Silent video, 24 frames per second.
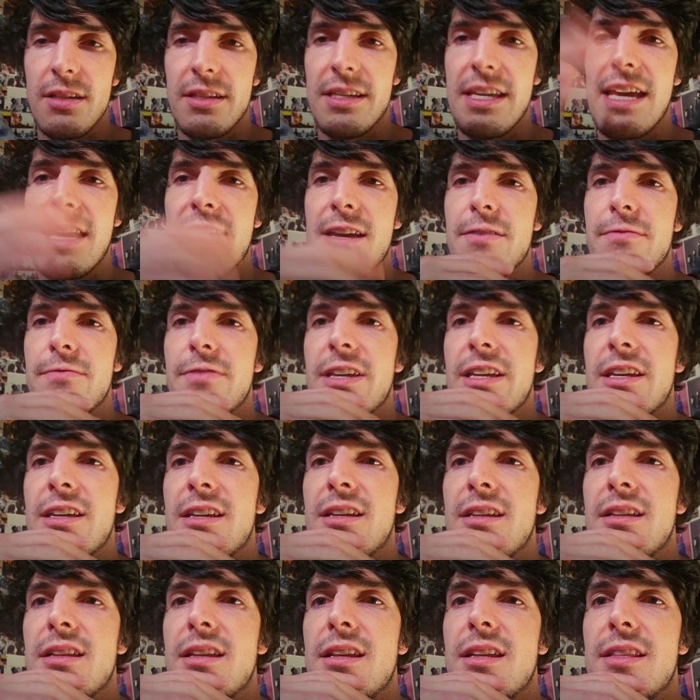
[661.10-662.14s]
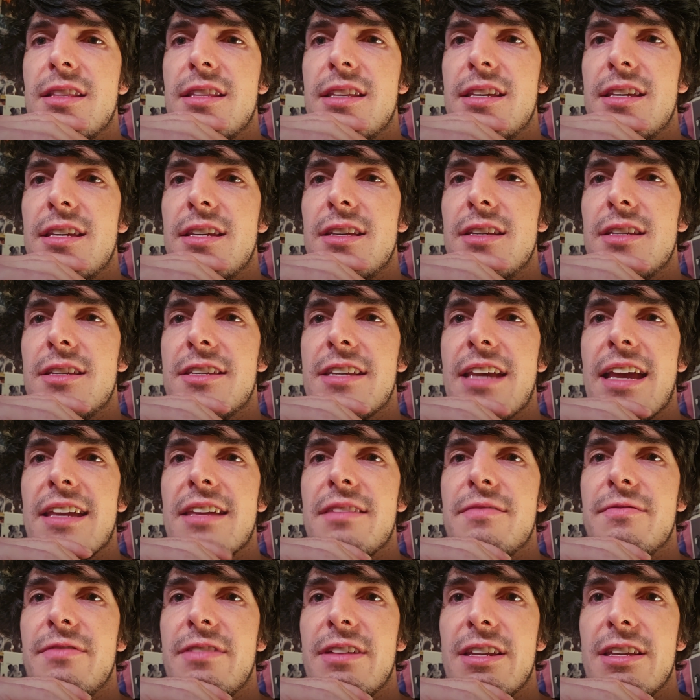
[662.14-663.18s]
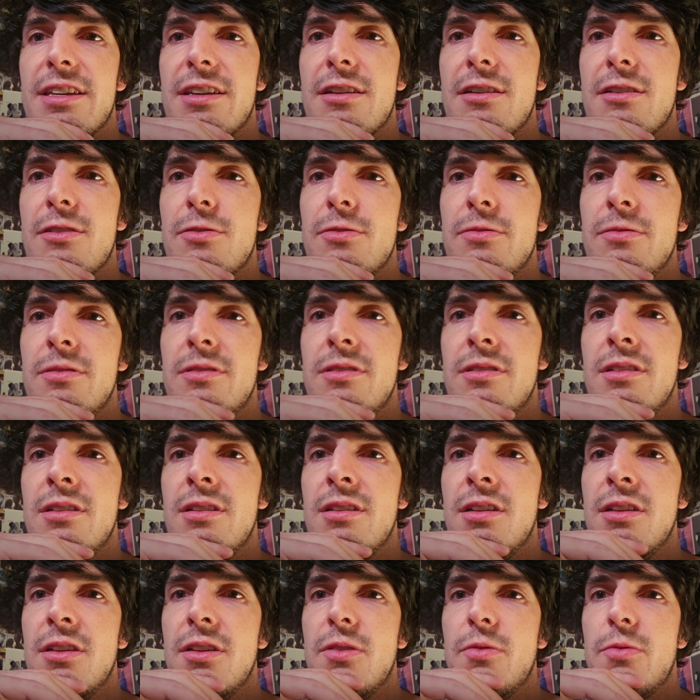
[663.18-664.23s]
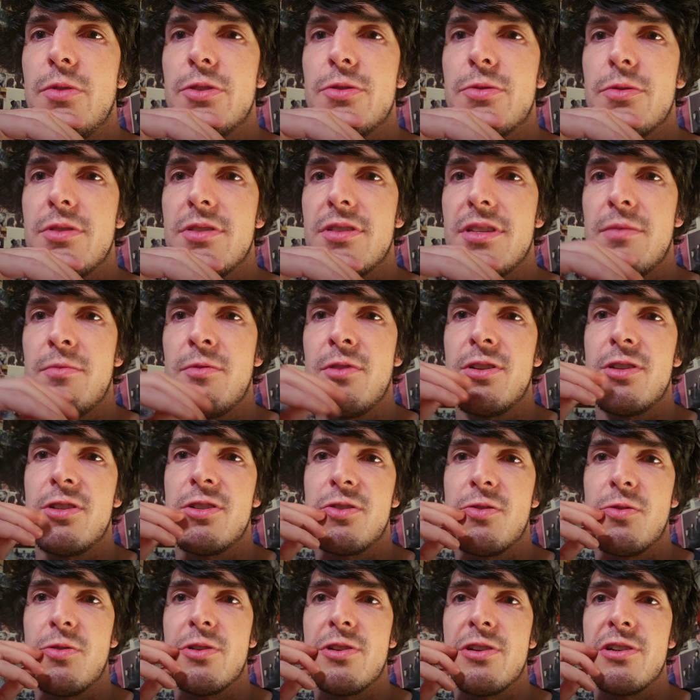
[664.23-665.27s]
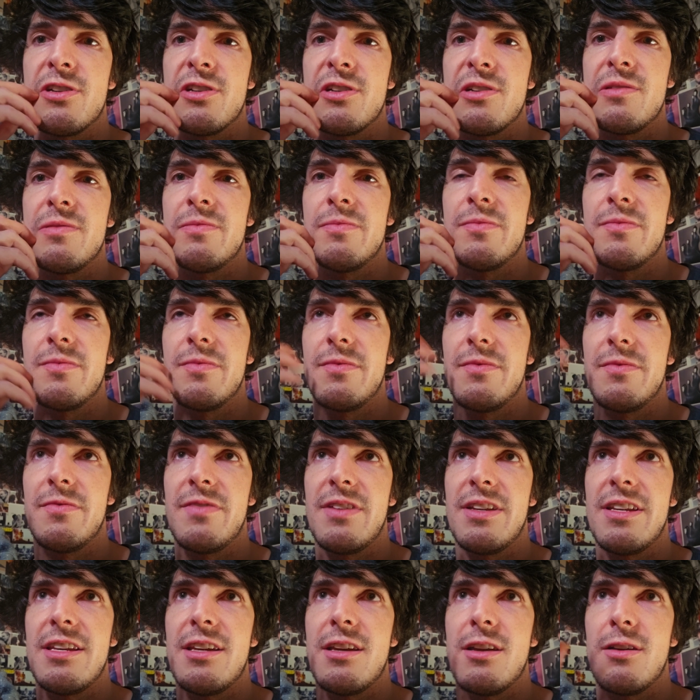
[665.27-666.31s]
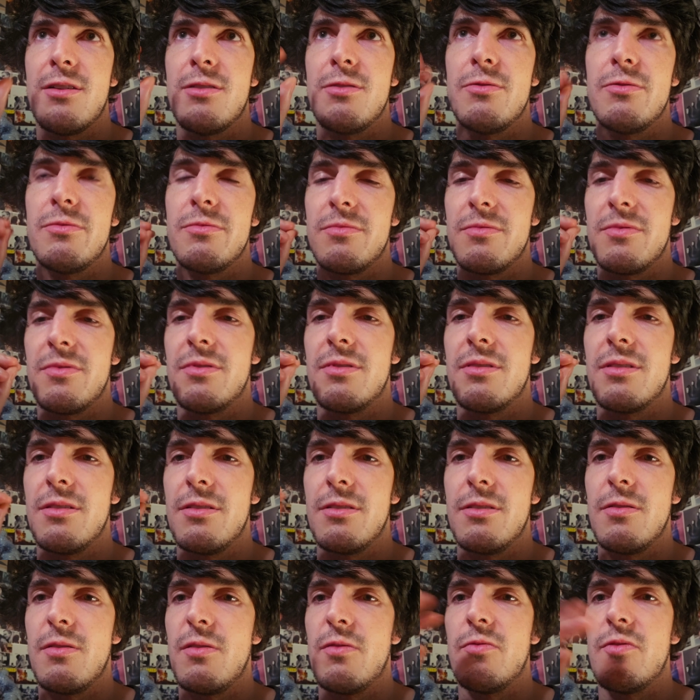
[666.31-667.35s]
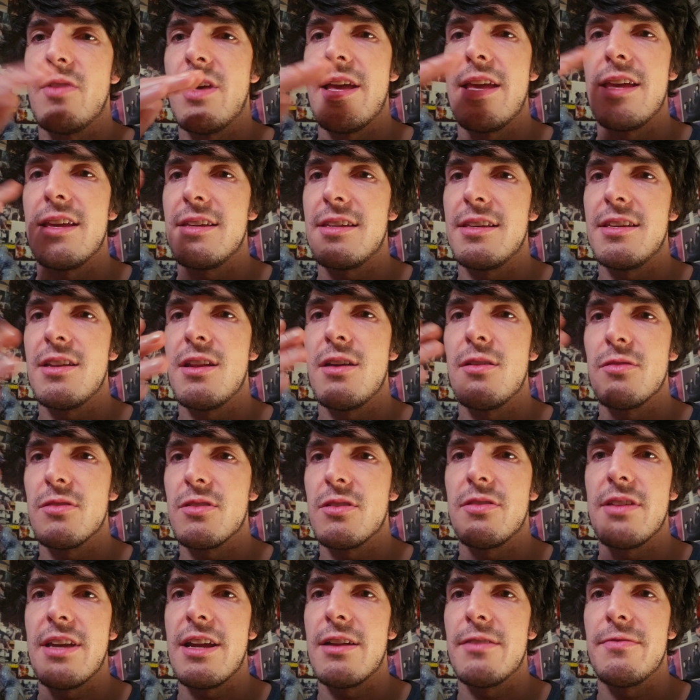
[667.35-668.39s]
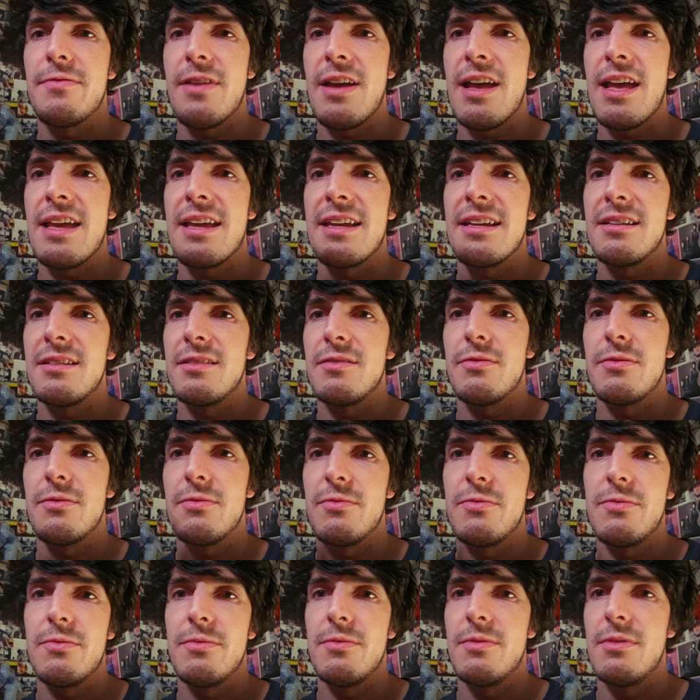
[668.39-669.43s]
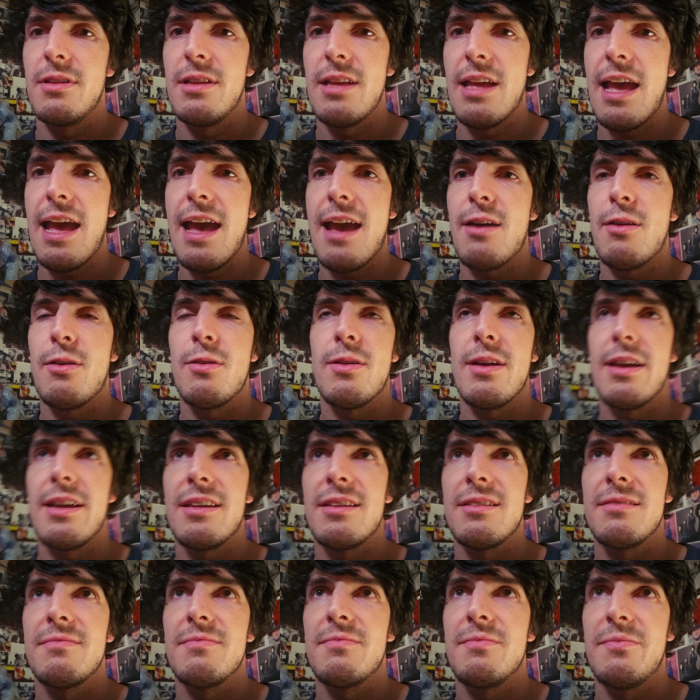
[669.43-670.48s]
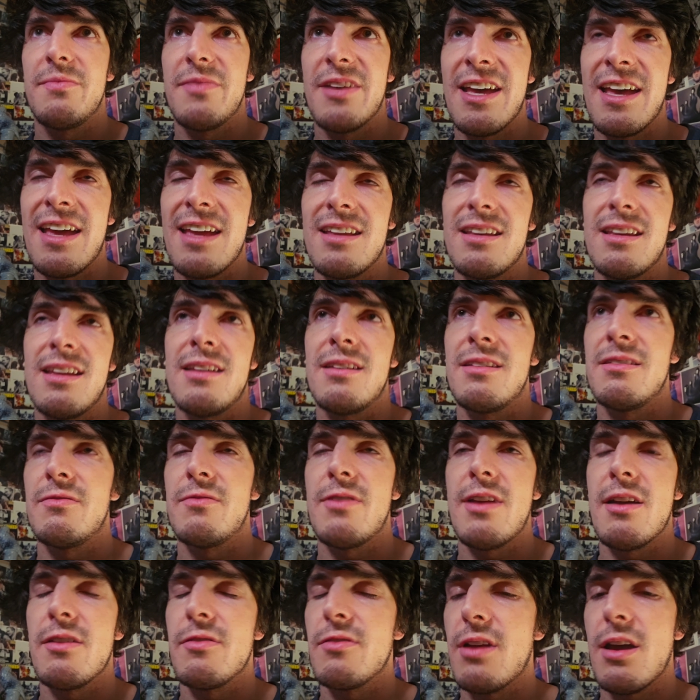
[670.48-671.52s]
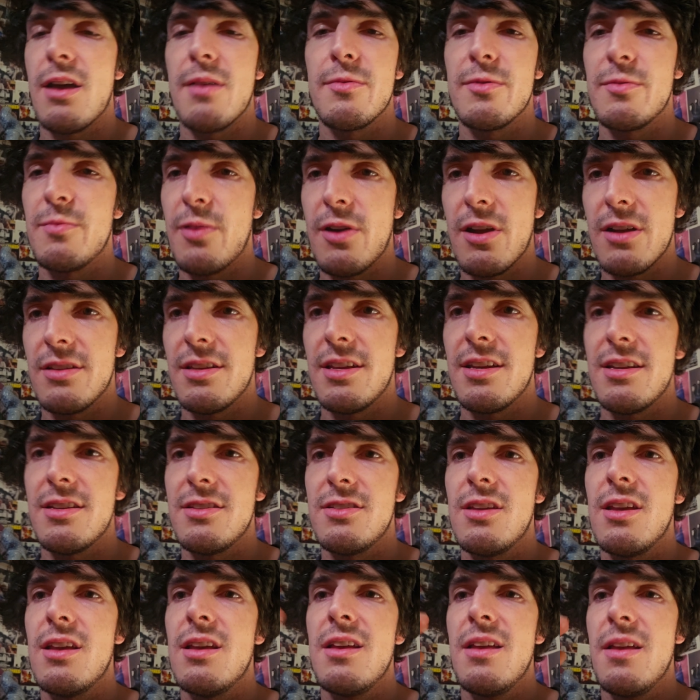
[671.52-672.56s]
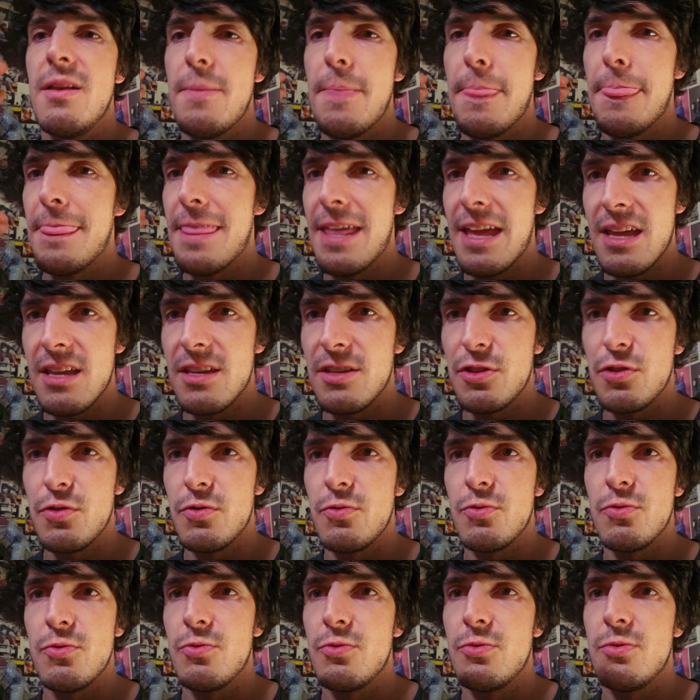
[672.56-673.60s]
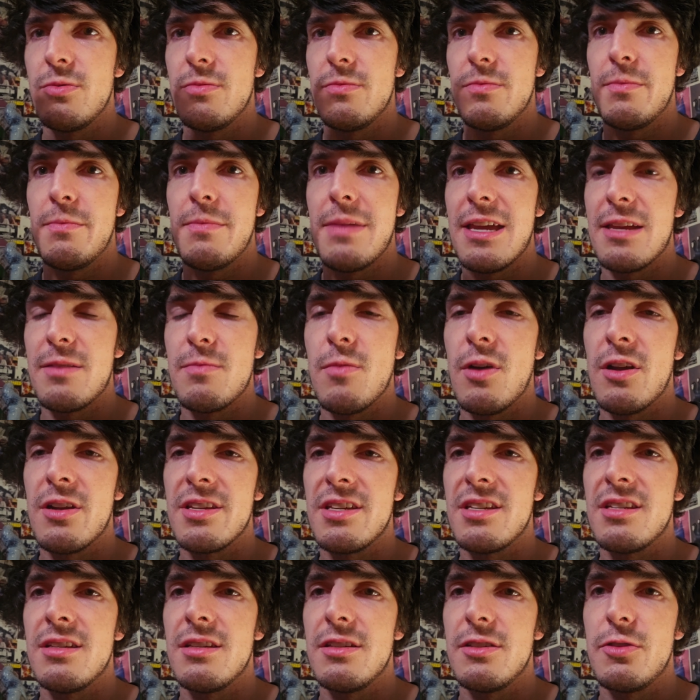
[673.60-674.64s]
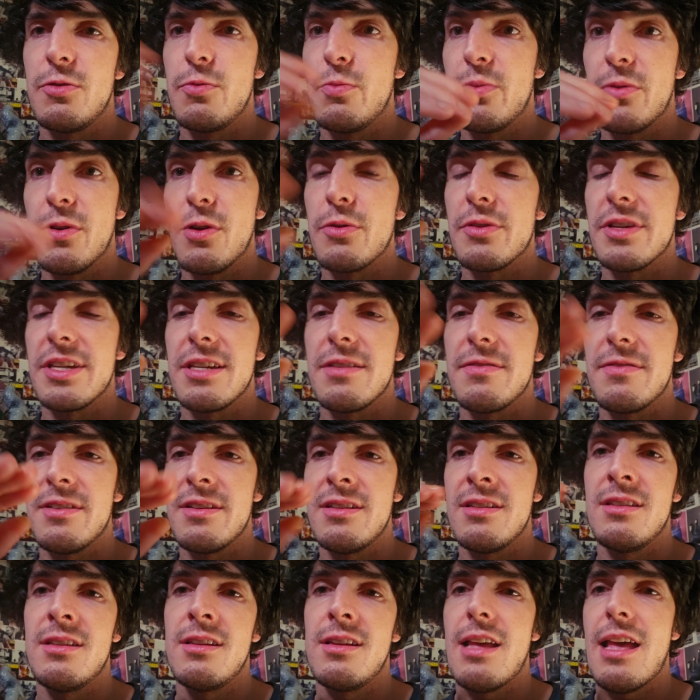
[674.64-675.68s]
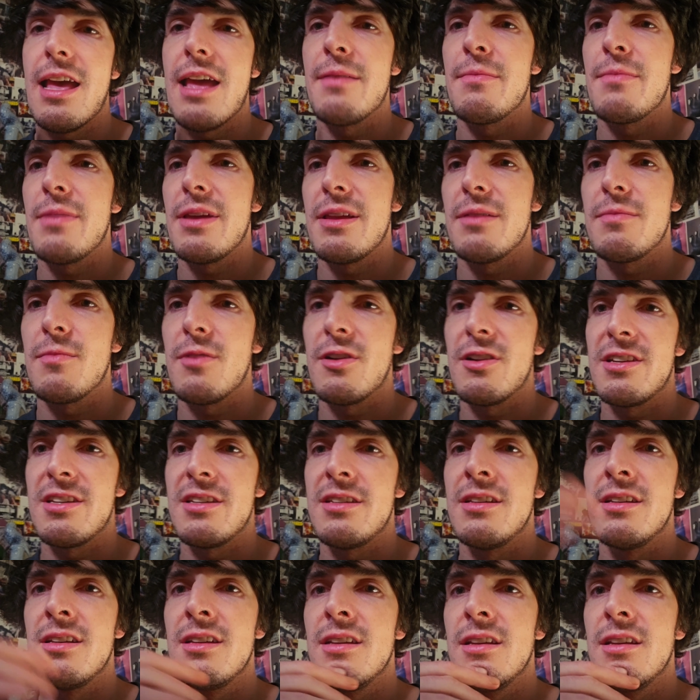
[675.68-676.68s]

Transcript: gave in the second video, which was a much shorter video, clarifying how I bet and round robin parlays, then you made money. You broke even and made money.